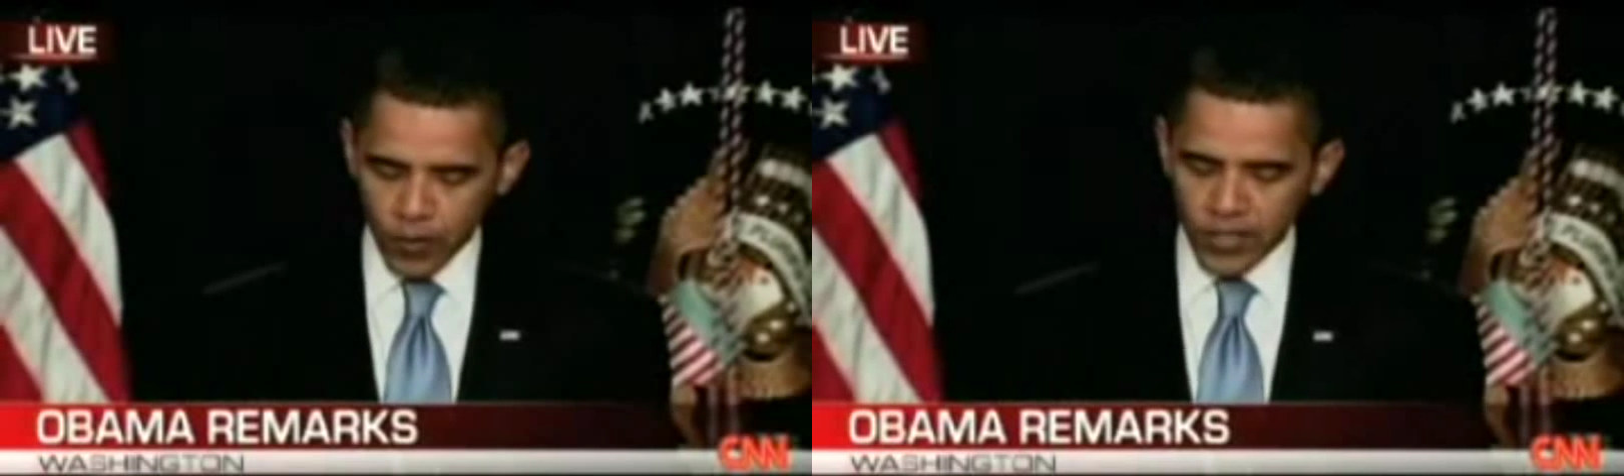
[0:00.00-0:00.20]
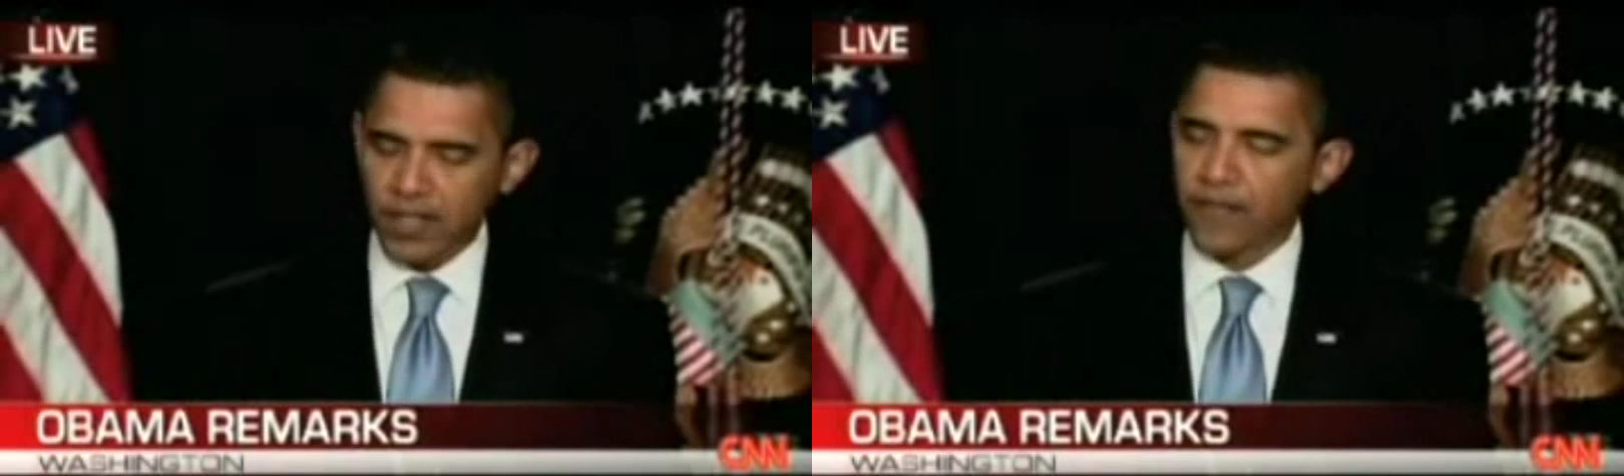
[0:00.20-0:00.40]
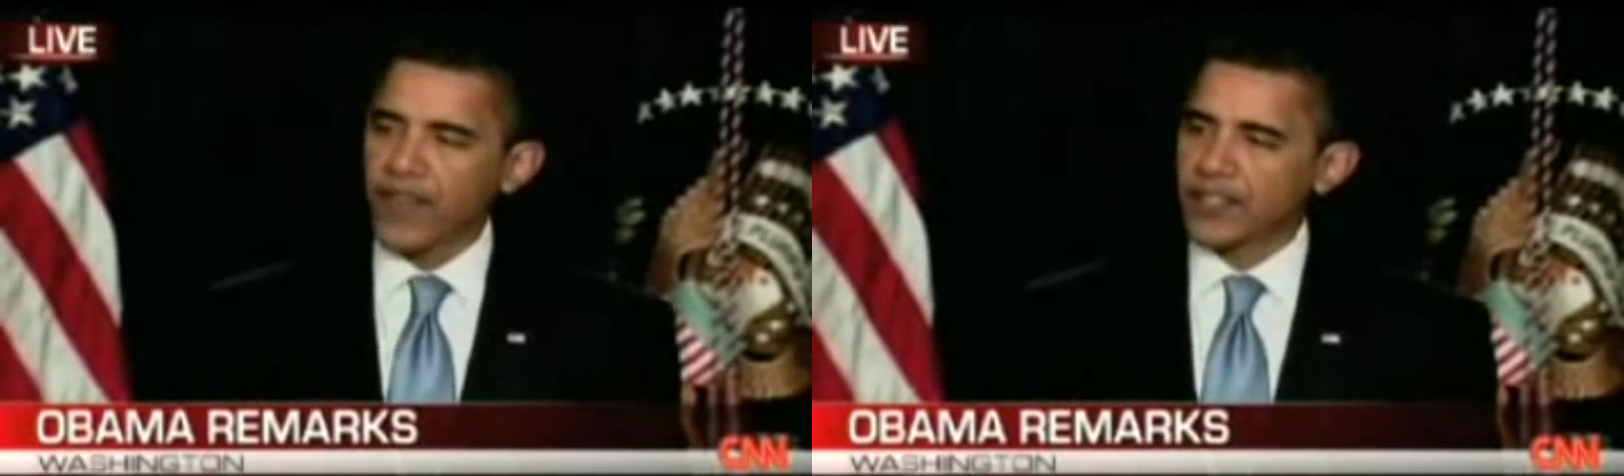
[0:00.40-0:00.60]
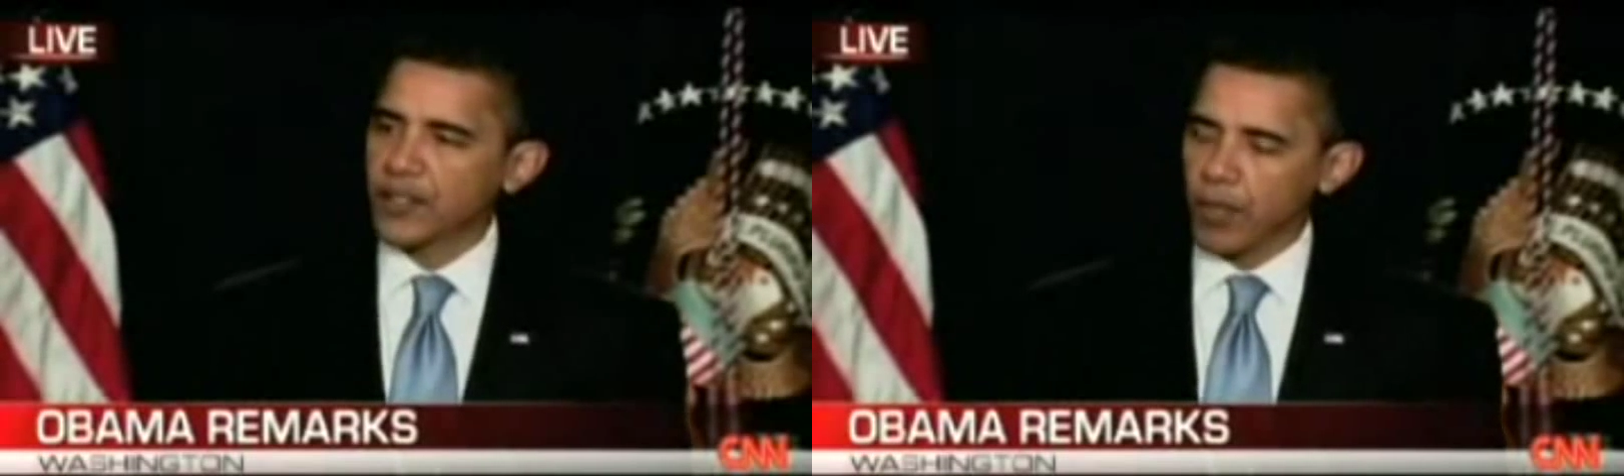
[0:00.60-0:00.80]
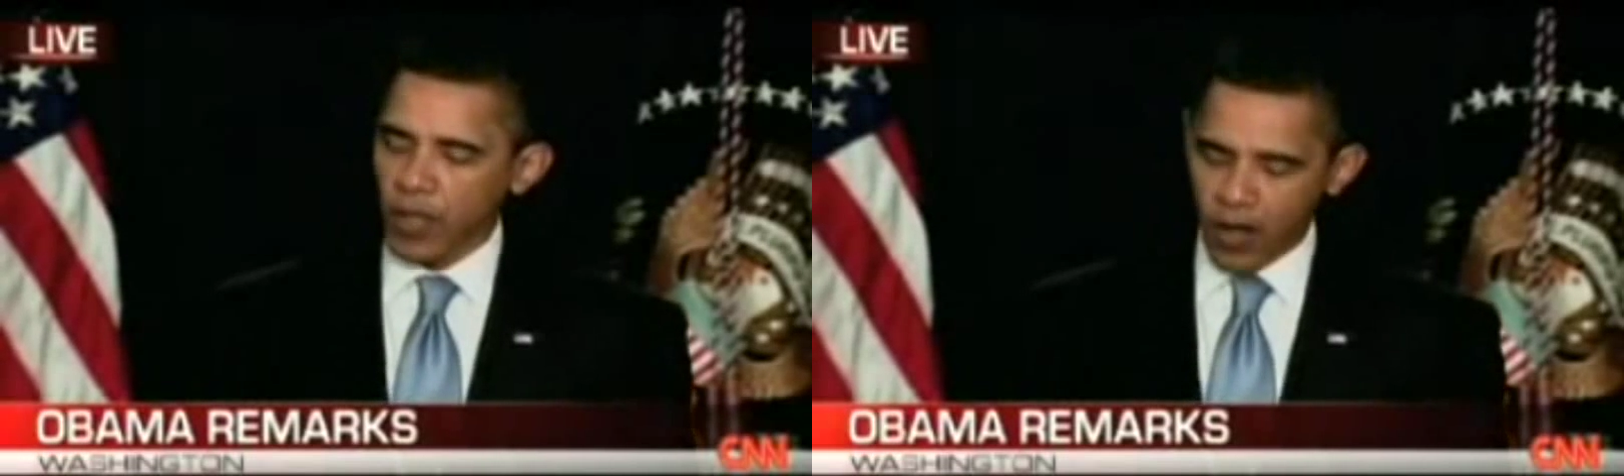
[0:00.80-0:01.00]
there was a
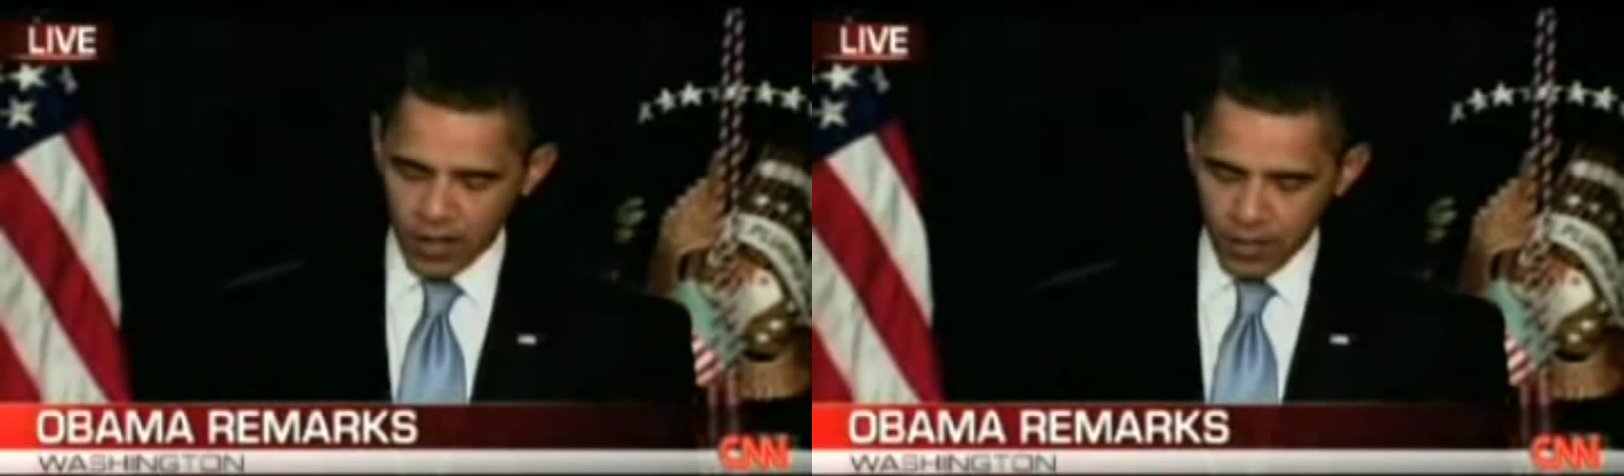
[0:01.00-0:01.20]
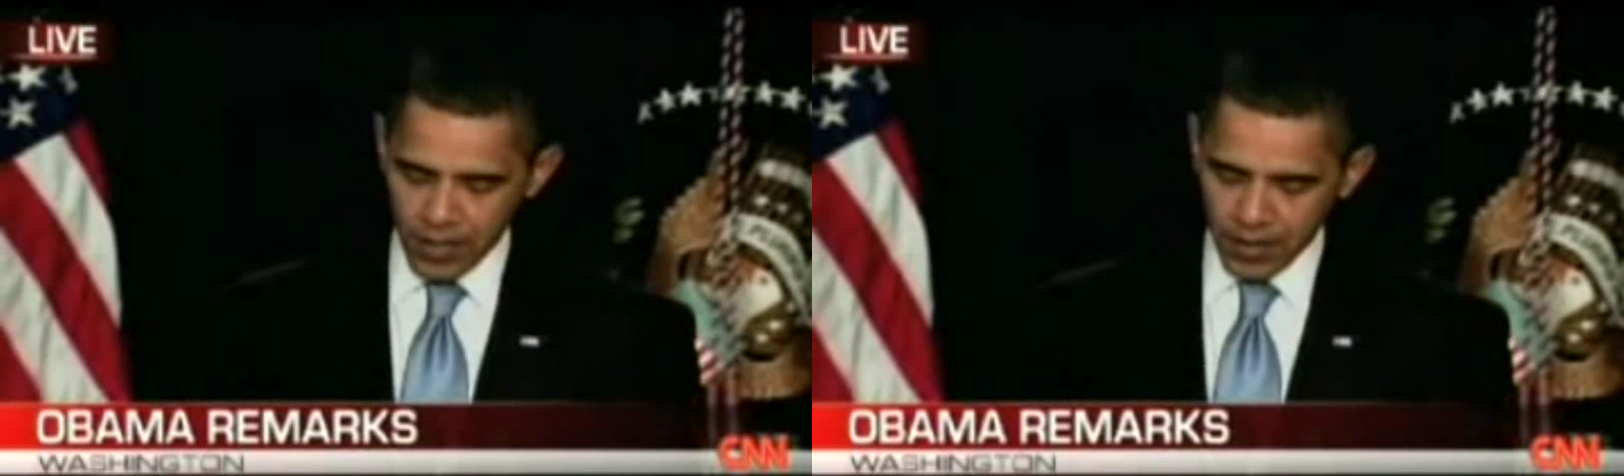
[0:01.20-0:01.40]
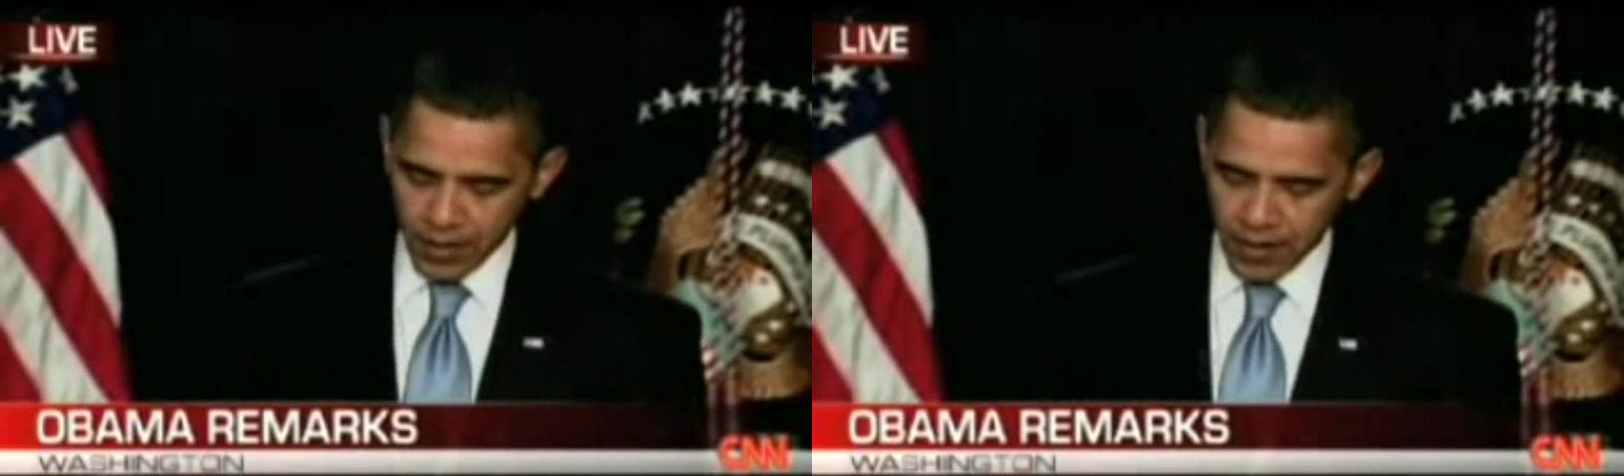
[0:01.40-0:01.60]
defensible argument